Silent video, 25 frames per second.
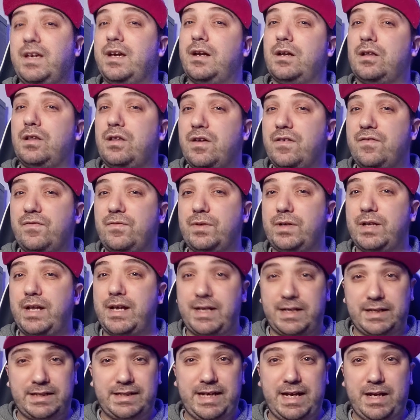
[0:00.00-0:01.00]
You gotta love when
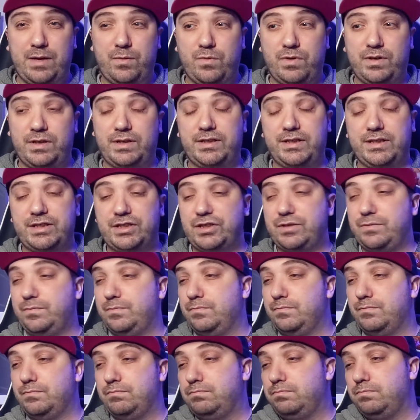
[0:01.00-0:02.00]
like a day one
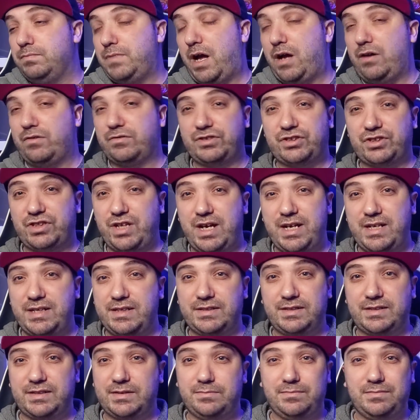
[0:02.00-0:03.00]
edition
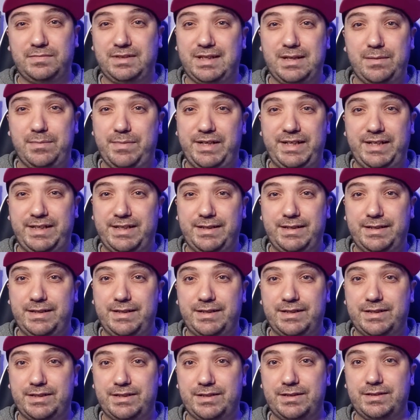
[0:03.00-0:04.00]
outshines some limited
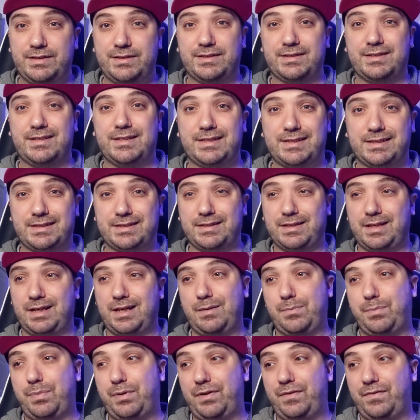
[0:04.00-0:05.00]
editions. This is
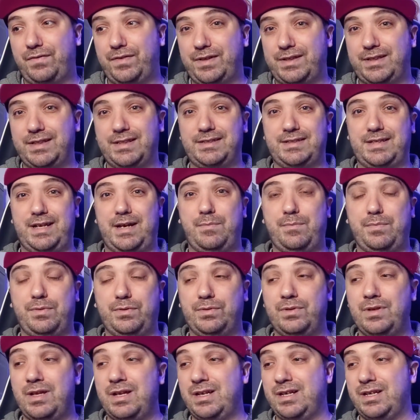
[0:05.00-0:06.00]
like a perfect
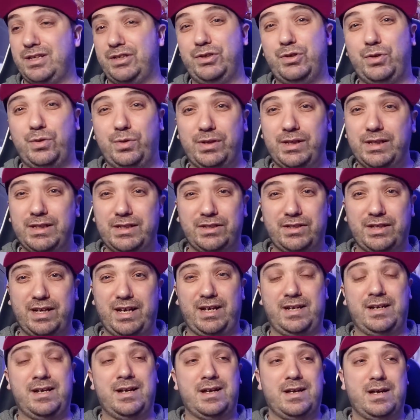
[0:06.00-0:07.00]
example. Not only do you
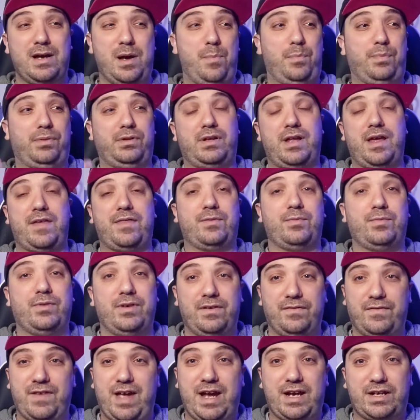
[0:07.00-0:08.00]
get a plethora
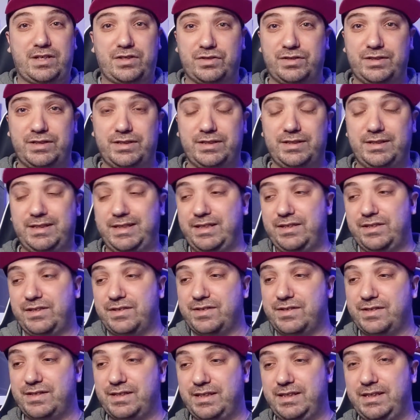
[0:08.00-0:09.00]
of extra
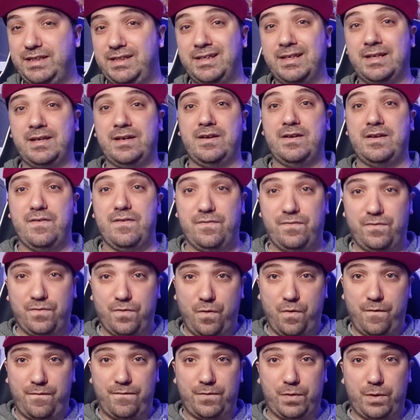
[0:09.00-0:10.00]
DLC
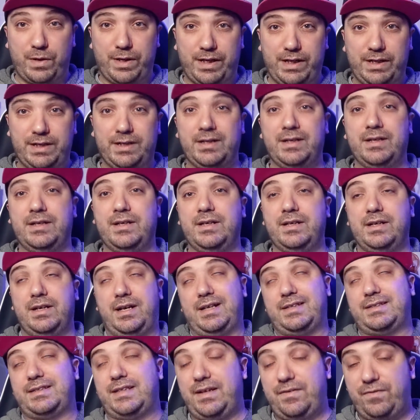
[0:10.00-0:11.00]
for free,
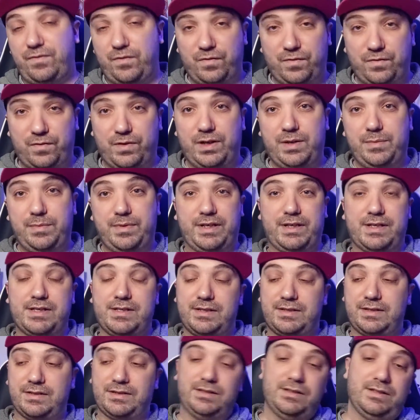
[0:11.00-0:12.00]
I say for free
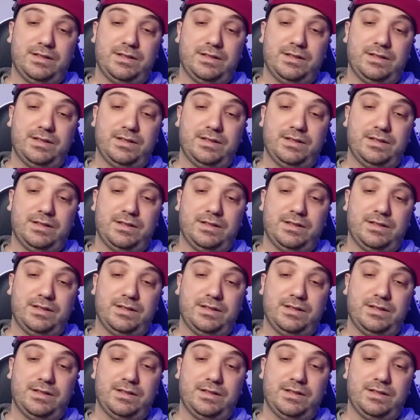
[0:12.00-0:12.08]
because,